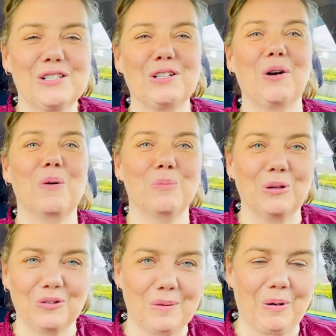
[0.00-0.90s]
so
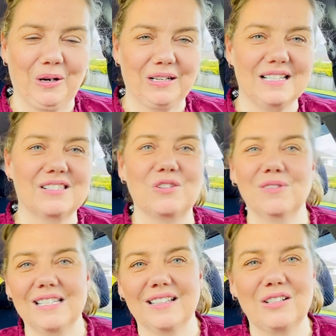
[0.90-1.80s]
birthday parties, New
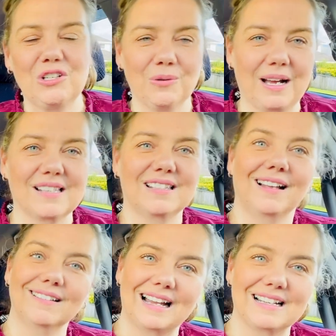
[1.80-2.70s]
Zealand, U S,
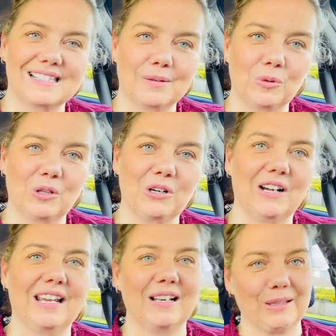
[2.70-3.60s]
a lot similar
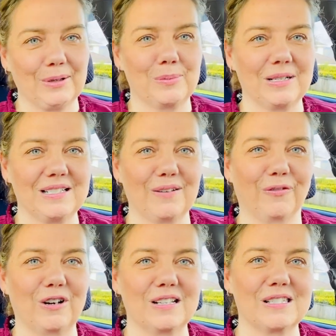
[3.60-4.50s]
and a little bit of
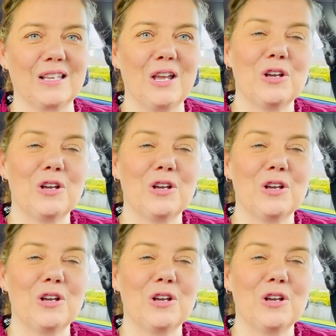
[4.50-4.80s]
difference.